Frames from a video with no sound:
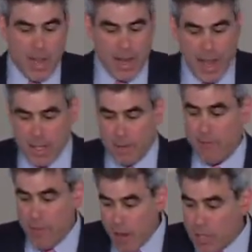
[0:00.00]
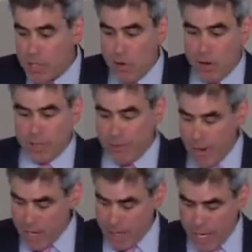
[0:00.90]
that end up very strongly
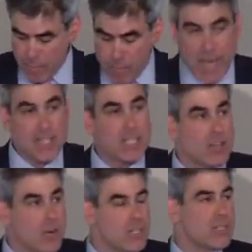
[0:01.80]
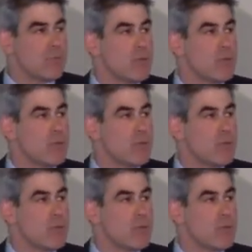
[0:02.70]
violating basic notions of